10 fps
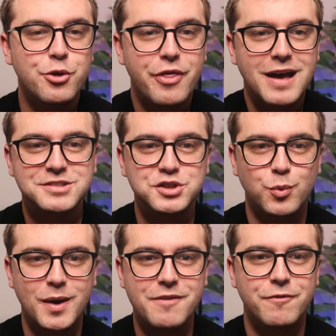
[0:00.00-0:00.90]

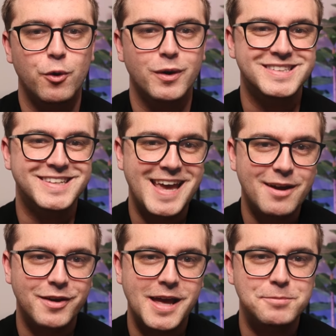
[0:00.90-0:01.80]
2024 is
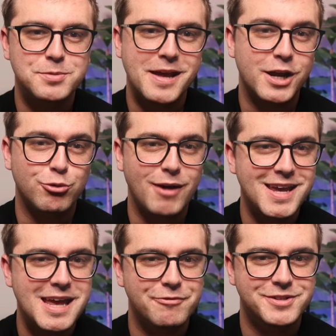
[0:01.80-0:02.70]
gearing up to be a great
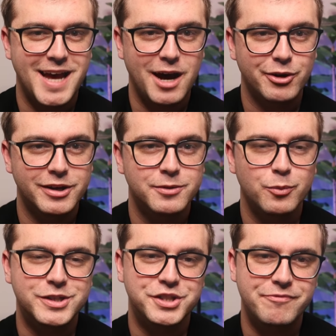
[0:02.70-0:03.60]
year for Tower,
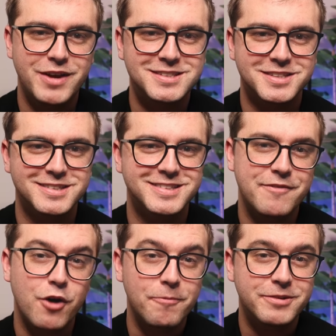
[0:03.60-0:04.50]
which investors
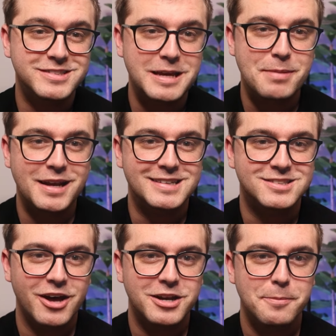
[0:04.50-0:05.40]
have obviously been
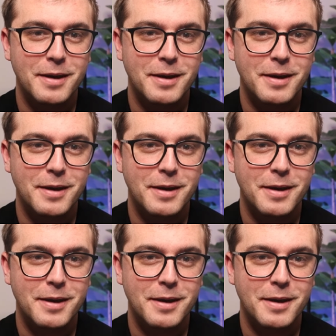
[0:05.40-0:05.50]
excited